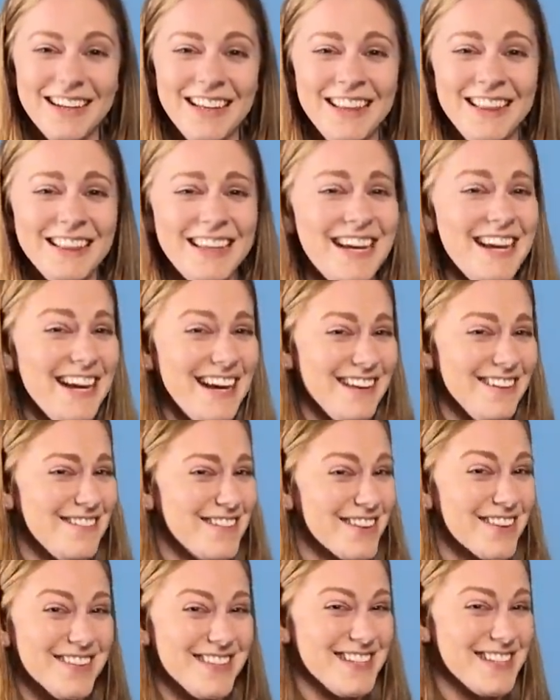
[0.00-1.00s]
The
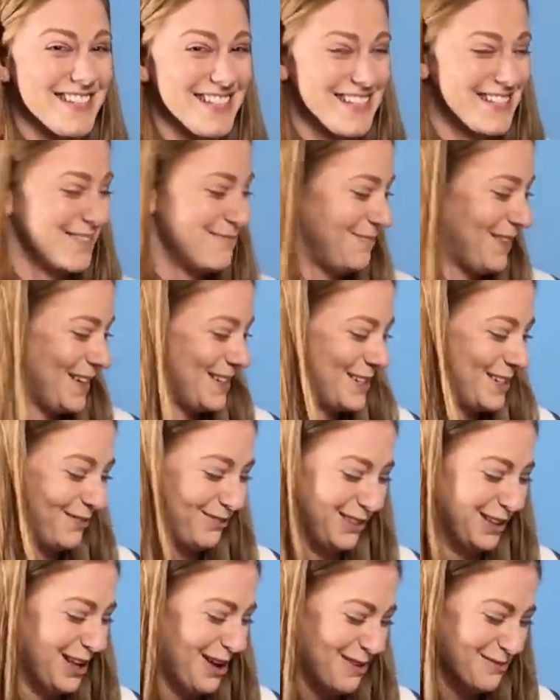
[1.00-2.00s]
intro just has a bunch
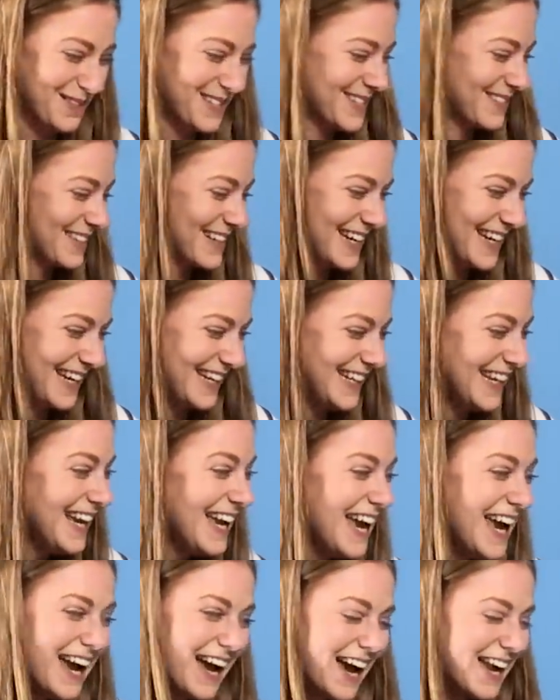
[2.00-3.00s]
of lobster in it.
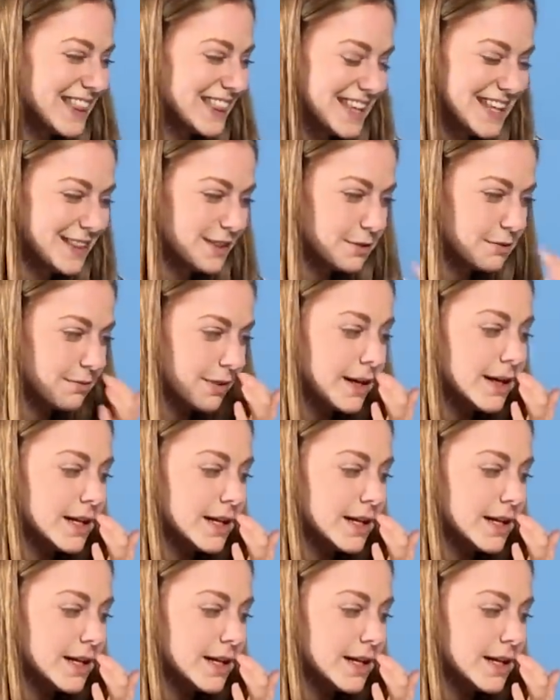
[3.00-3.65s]
I think they're